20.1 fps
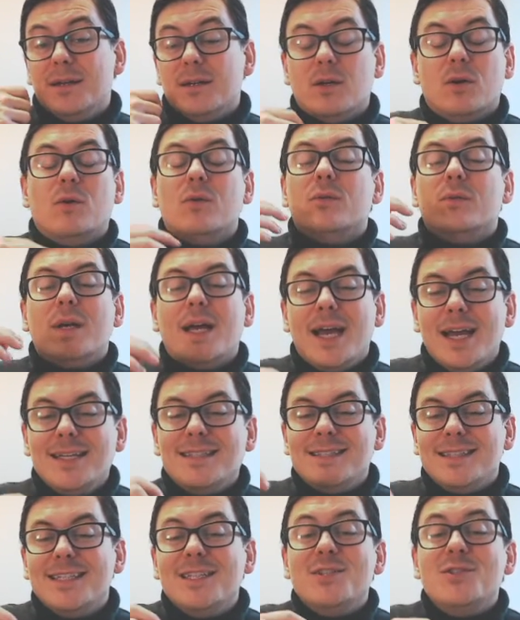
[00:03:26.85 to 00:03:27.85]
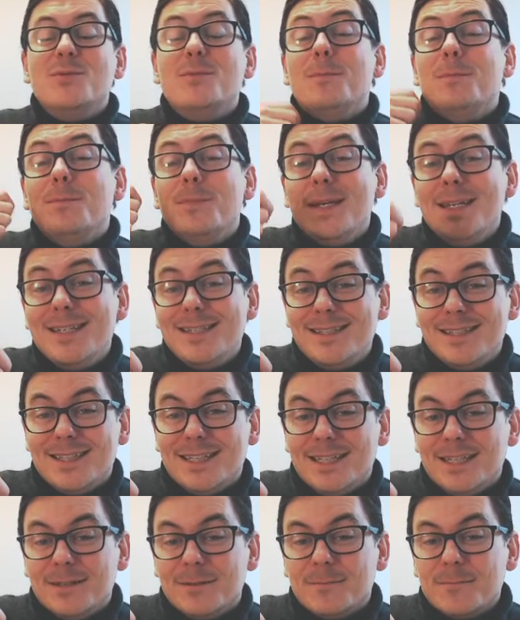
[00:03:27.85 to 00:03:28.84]
no, AC to
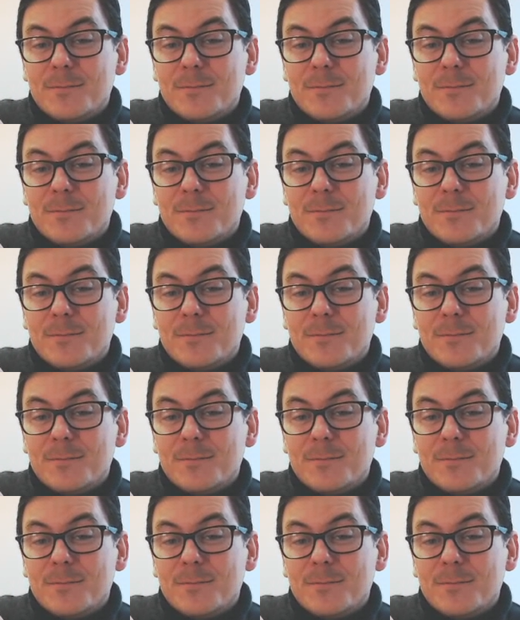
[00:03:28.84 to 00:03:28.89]
BC.